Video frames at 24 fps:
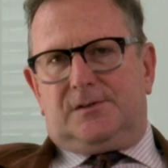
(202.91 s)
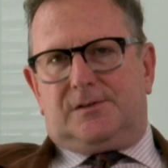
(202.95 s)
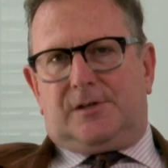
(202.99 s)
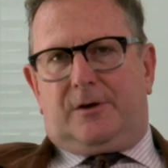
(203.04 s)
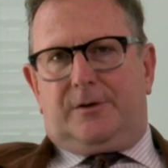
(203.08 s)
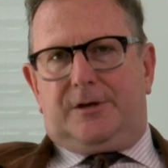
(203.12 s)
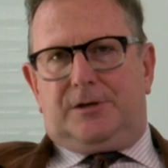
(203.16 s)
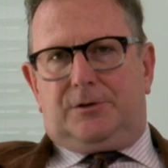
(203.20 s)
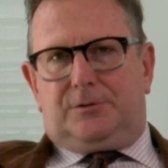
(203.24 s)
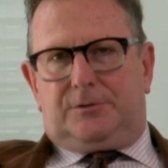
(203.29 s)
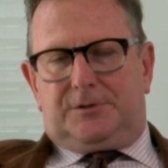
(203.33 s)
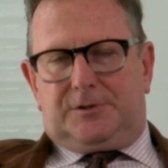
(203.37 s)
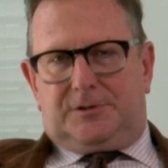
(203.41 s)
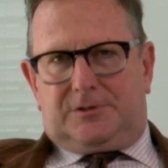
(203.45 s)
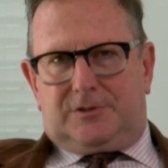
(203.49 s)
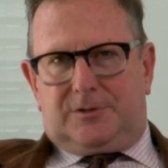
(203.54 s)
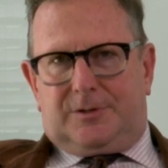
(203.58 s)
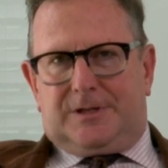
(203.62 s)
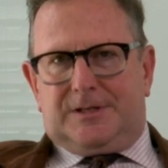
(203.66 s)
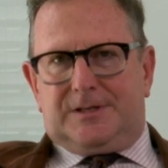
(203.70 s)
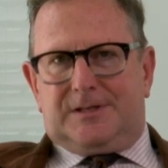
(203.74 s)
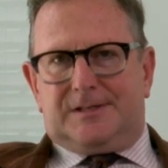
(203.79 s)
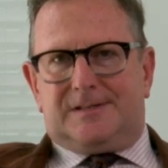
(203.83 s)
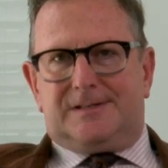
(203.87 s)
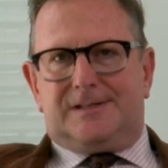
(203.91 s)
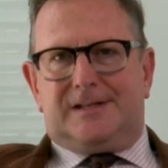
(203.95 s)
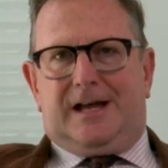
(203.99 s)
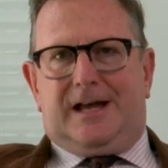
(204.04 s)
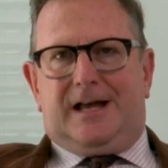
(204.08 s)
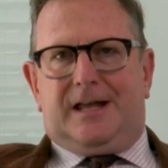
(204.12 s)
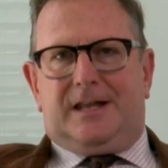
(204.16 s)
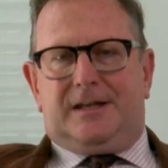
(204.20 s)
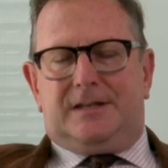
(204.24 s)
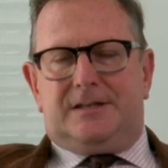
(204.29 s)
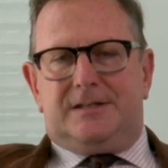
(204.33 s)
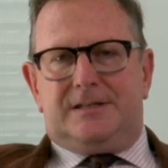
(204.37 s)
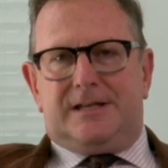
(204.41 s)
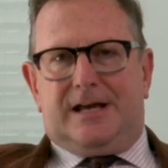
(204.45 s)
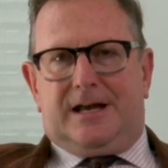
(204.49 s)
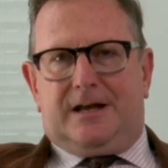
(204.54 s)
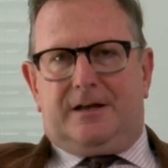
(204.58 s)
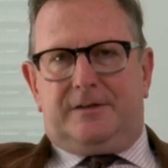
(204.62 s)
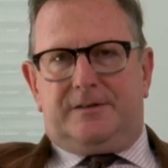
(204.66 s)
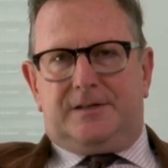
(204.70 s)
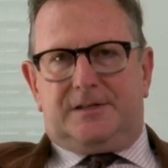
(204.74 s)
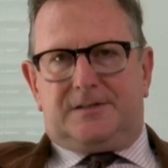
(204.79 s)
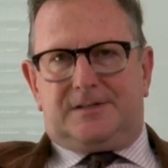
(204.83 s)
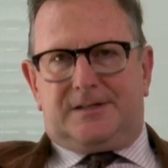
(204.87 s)
So, in order to understand
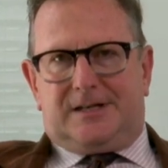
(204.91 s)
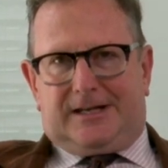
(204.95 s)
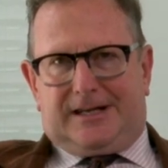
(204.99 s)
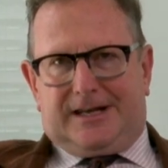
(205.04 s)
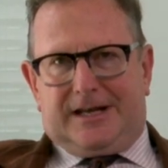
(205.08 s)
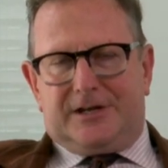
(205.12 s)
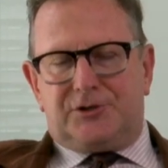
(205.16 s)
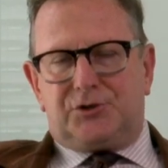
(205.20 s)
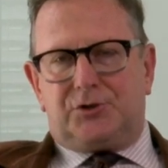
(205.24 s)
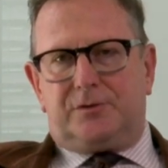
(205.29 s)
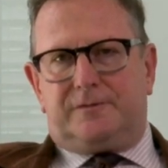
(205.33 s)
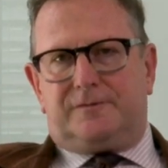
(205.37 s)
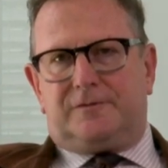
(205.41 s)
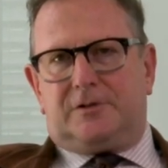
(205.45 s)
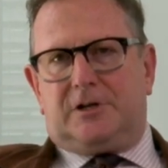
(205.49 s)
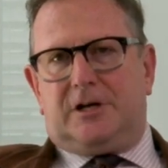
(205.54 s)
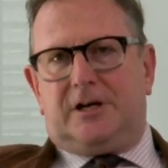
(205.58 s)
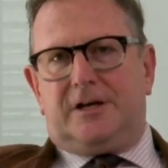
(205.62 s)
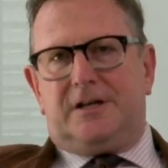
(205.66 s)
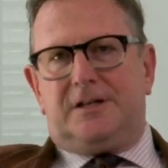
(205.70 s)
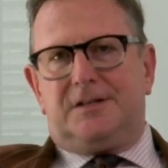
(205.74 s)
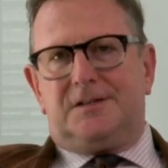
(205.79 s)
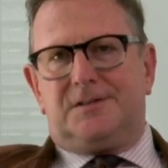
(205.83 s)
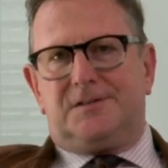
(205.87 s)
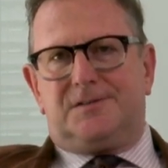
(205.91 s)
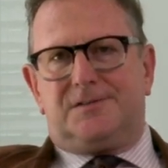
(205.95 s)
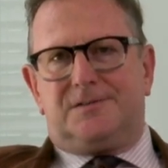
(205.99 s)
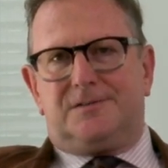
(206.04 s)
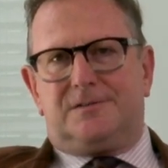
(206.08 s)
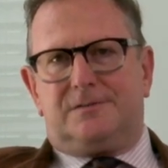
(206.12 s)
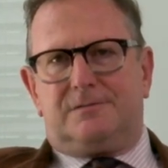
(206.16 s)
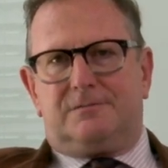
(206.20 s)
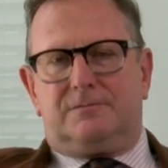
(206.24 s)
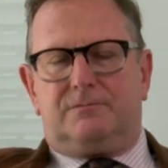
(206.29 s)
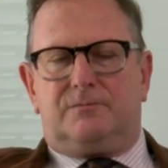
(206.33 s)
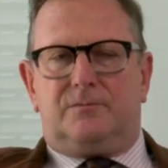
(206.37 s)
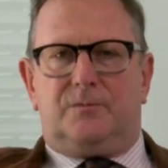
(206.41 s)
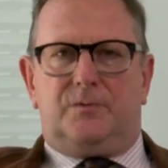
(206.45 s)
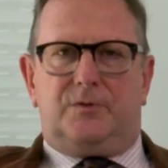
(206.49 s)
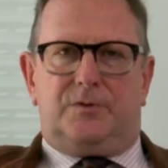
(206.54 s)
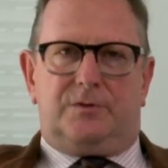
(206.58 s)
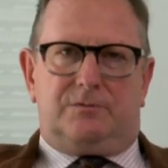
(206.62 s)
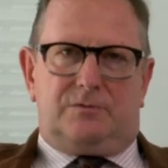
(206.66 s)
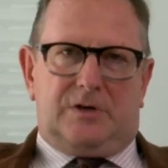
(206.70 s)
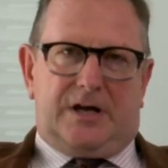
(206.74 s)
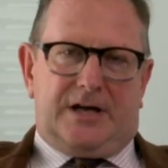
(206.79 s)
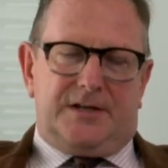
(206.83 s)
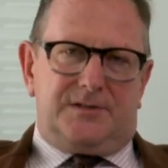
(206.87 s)
how this clash of rights,
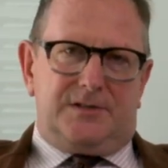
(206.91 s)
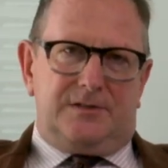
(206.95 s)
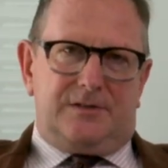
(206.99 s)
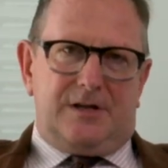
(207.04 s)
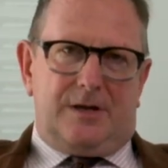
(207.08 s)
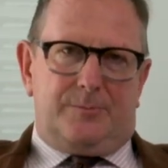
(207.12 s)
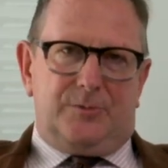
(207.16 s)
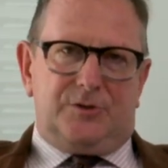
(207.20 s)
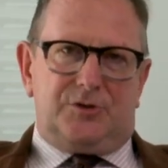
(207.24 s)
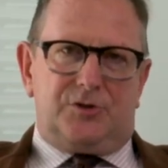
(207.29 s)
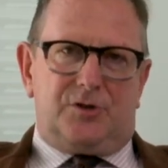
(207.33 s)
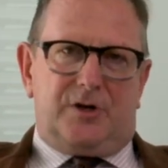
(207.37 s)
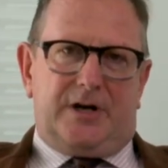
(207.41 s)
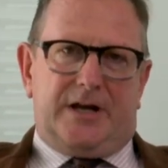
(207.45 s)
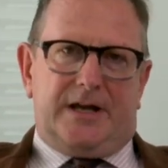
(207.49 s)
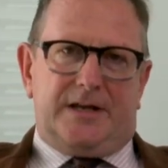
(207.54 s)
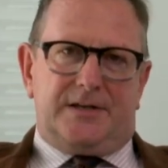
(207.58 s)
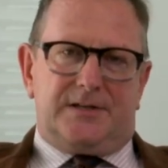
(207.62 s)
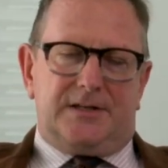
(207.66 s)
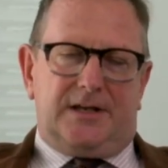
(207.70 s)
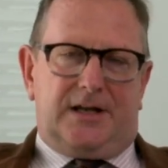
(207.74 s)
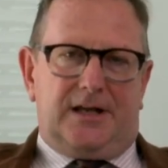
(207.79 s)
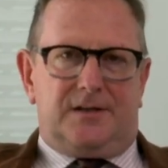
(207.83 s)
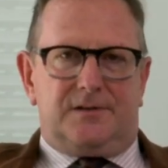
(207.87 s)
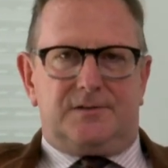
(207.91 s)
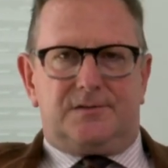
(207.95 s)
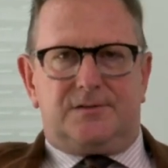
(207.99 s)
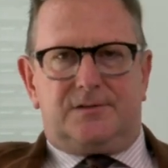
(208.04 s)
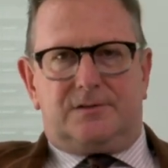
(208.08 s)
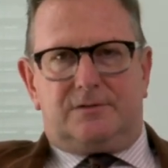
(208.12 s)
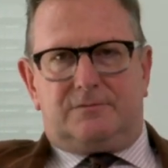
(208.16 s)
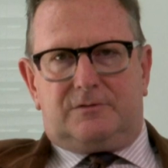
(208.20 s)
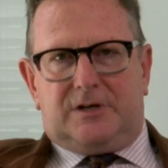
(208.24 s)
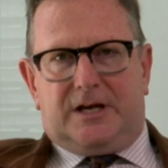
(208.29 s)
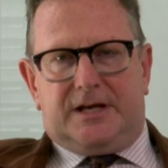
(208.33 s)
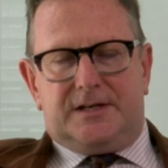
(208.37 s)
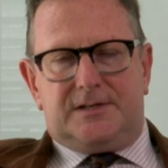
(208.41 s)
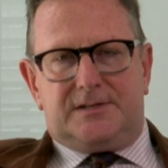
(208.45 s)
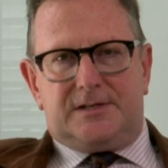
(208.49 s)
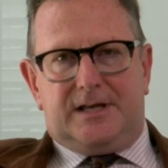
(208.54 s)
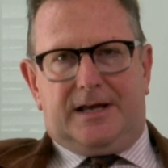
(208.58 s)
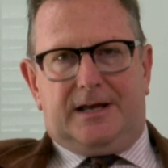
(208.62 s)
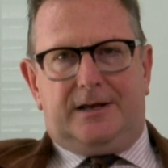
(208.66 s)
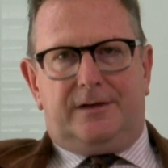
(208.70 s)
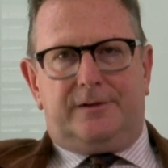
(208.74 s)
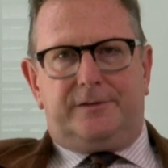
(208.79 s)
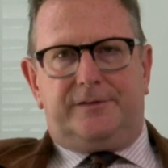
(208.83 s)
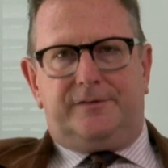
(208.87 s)
the right to demonstrate against the right to
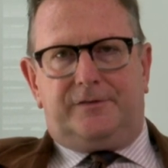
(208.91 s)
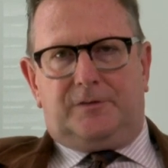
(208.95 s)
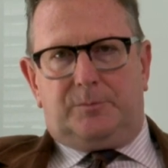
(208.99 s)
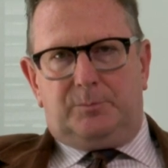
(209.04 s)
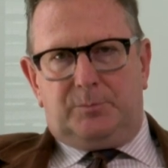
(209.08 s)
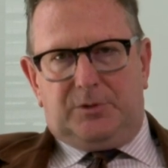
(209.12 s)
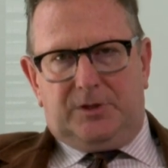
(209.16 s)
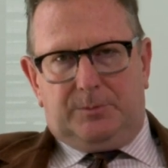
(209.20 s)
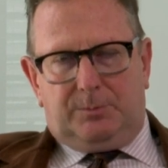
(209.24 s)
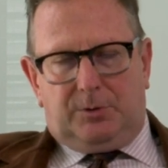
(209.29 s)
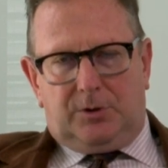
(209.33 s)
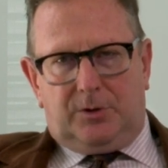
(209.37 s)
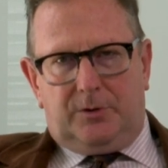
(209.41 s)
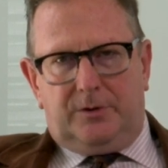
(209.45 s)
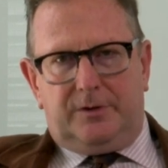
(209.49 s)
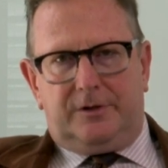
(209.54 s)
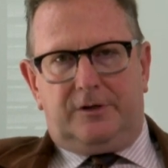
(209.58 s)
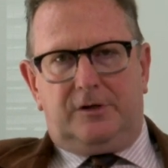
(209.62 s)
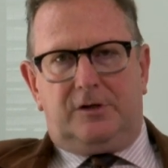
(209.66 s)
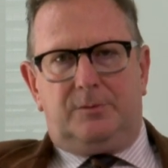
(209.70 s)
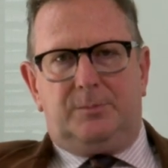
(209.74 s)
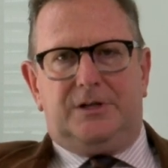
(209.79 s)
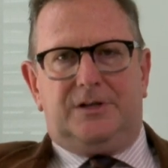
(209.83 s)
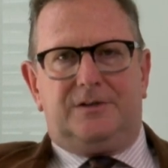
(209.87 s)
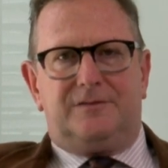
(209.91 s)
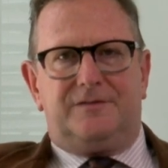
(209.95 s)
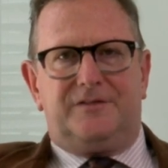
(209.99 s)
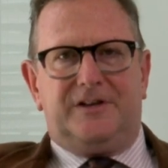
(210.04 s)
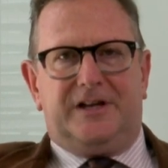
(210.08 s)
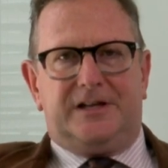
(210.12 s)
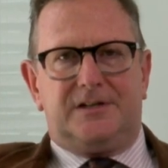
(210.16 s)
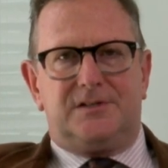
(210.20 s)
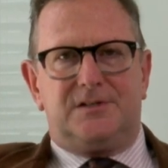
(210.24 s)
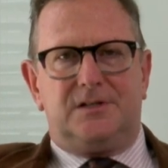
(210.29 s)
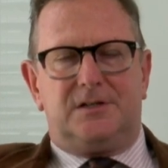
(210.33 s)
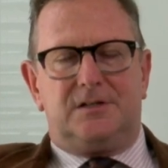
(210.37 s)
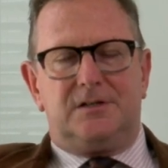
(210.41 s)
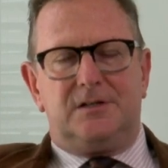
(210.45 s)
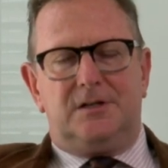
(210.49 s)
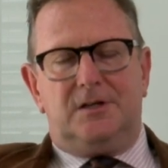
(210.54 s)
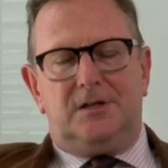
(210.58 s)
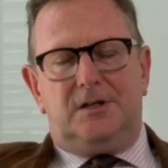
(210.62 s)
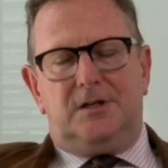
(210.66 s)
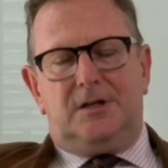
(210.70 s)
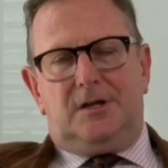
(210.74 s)
health from people who are going to be infected,